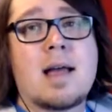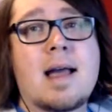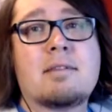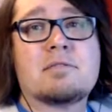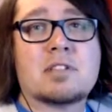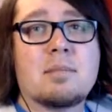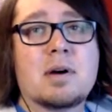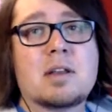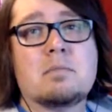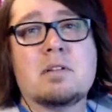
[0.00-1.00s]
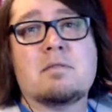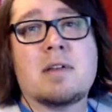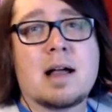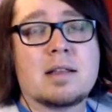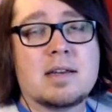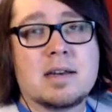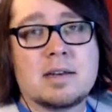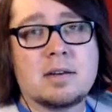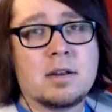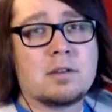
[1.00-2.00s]
have somebody be
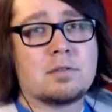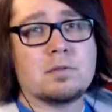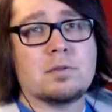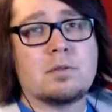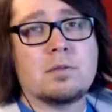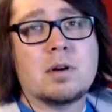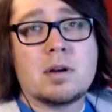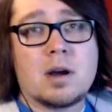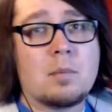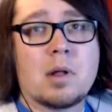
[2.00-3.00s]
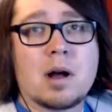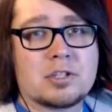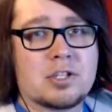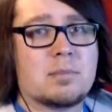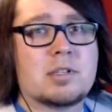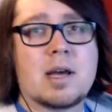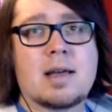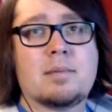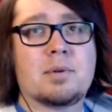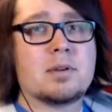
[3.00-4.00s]
validated through a blockchain
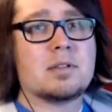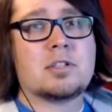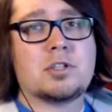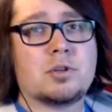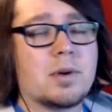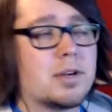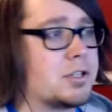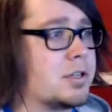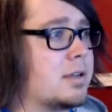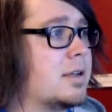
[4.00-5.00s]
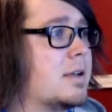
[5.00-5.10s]
type situation.